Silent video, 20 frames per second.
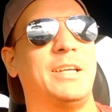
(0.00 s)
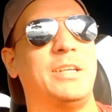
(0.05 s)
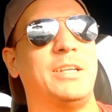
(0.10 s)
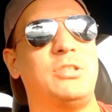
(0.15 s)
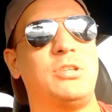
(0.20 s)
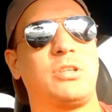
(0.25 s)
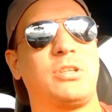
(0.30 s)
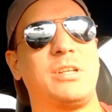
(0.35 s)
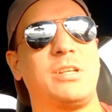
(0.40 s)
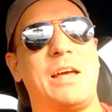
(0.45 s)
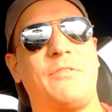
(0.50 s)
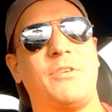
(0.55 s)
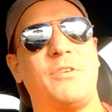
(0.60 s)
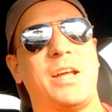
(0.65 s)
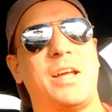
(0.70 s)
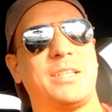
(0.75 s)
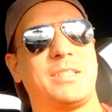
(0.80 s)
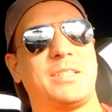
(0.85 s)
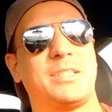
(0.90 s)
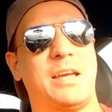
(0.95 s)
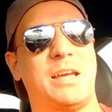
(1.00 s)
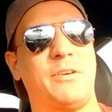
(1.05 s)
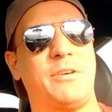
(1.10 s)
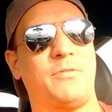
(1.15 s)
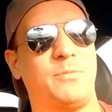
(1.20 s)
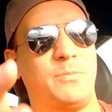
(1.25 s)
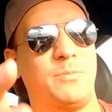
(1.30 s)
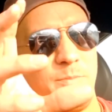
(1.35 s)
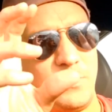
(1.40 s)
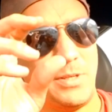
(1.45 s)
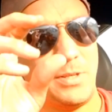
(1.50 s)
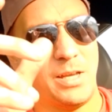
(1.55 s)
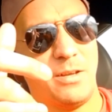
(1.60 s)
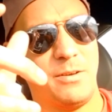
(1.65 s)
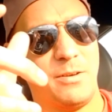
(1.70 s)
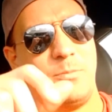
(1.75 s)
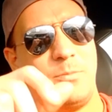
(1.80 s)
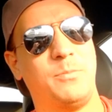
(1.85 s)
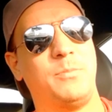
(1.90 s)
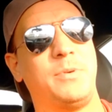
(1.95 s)
you can have a nice life,
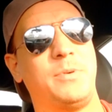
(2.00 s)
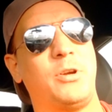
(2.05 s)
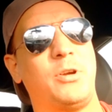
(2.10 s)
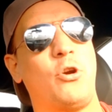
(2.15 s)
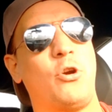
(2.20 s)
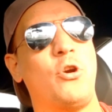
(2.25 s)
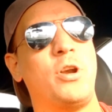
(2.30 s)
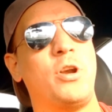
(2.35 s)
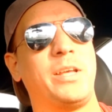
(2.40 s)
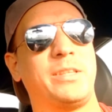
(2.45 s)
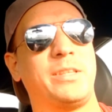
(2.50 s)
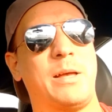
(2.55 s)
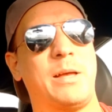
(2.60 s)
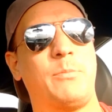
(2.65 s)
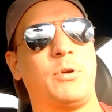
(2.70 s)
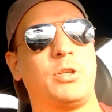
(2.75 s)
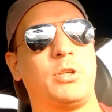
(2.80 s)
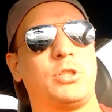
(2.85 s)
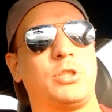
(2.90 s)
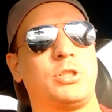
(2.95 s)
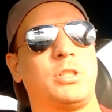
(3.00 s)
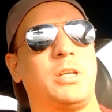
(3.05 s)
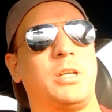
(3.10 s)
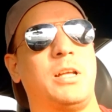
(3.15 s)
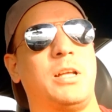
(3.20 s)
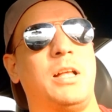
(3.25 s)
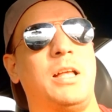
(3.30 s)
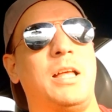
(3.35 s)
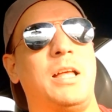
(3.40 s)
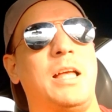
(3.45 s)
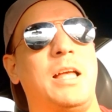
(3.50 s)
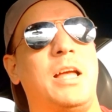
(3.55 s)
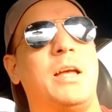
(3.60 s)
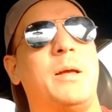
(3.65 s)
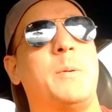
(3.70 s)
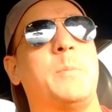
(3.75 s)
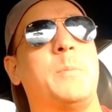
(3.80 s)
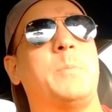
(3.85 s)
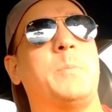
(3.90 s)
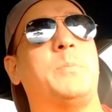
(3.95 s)
earning that much.
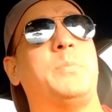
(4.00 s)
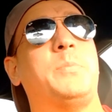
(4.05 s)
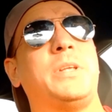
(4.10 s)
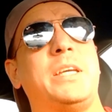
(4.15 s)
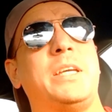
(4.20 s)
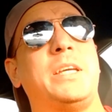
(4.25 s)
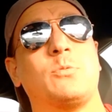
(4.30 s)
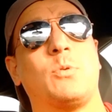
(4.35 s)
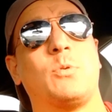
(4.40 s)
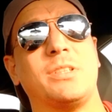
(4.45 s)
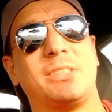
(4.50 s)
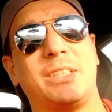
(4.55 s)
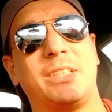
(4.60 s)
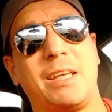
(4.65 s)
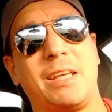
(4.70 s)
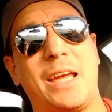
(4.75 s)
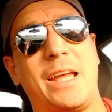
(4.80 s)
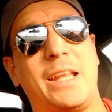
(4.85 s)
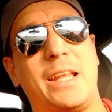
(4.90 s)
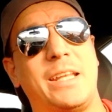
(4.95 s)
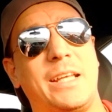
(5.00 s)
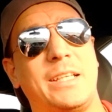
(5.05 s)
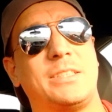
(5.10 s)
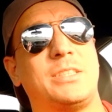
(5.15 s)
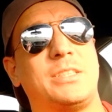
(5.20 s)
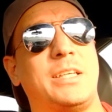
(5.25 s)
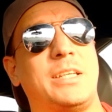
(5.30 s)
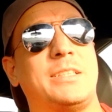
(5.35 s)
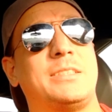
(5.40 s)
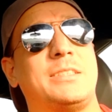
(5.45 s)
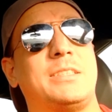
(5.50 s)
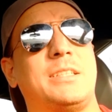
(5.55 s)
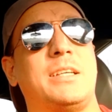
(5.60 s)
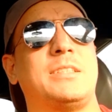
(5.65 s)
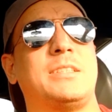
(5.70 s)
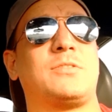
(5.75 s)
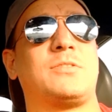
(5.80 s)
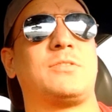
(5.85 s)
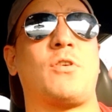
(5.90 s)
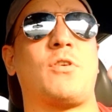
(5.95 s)
Please, once again,
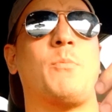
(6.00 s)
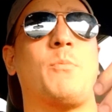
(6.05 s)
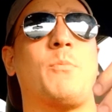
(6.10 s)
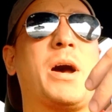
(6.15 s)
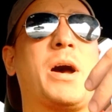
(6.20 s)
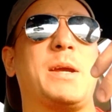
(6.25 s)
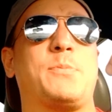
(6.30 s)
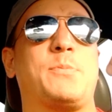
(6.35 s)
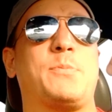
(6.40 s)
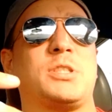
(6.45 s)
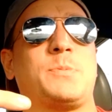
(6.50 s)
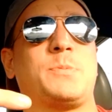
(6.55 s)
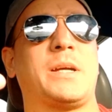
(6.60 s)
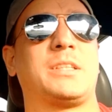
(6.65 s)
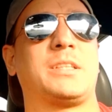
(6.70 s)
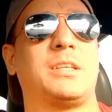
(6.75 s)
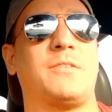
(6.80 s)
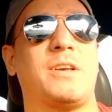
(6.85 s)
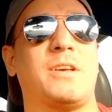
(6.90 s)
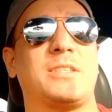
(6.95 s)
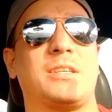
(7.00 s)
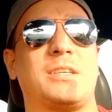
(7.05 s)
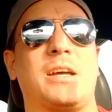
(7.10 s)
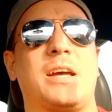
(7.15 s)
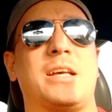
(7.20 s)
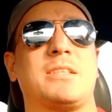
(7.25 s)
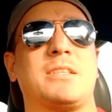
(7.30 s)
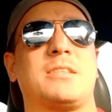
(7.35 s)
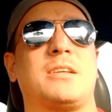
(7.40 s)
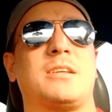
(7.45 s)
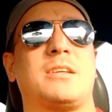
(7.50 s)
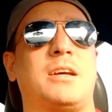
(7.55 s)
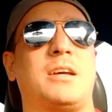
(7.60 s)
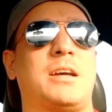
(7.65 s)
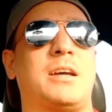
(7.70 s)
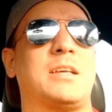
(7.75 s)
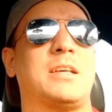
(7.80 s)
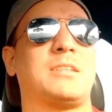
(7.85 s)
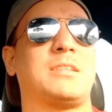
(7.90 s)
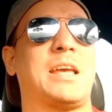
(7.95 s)
it's from my perspective as
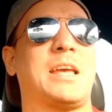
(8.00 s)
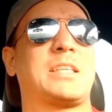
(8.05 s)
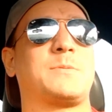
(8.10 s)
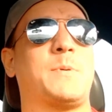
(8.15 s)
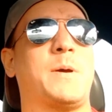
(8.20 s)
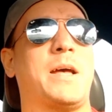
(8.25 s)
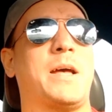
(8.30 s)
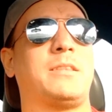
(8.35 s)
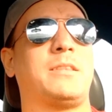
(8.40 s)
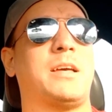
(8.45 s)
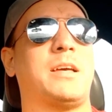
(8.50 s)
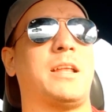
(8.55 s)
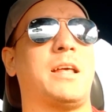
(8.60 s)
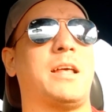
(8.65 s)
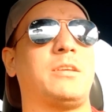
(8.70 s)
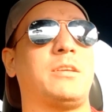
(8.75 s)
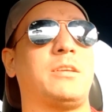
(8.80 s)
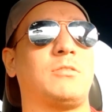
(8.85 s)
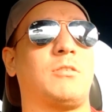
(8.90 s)
an expat that I